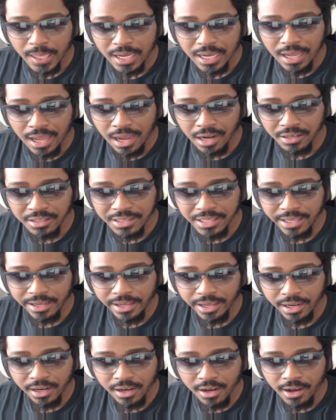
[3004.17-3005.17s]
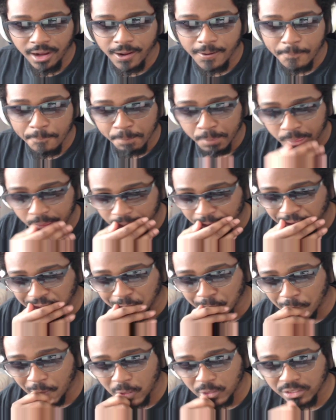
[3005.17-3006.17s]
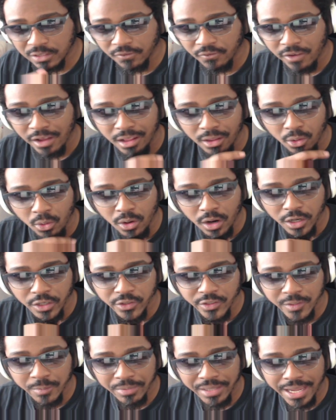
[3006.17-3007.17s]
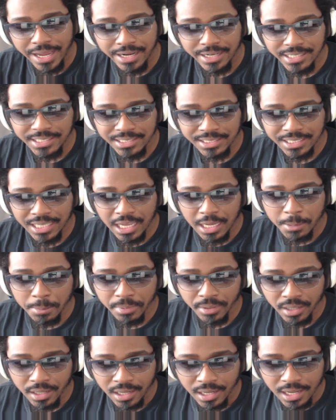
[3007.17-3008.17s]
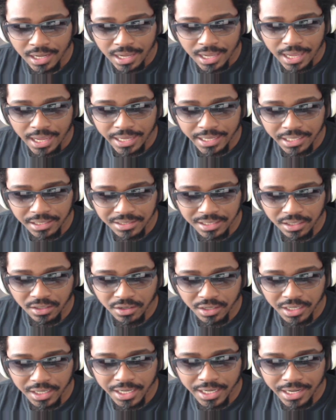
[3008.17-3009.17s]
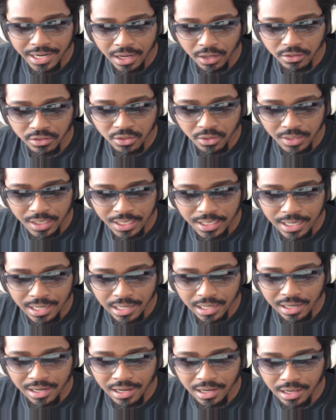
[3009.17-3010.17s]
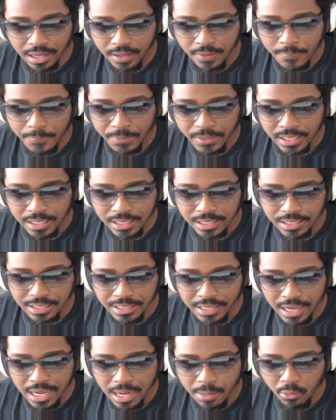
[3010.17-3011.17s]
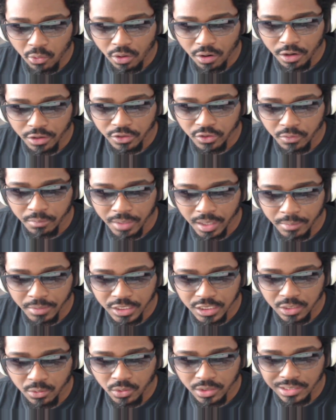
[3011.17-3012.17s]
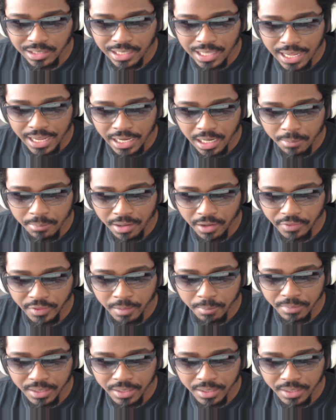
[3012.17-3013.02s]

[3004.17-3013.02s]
how did they get caught? They were supposed to follow Huaryu's plan and escape. I guess they couldn't get out, so they got caught. Damn, Huaryu, maybe she was lying about them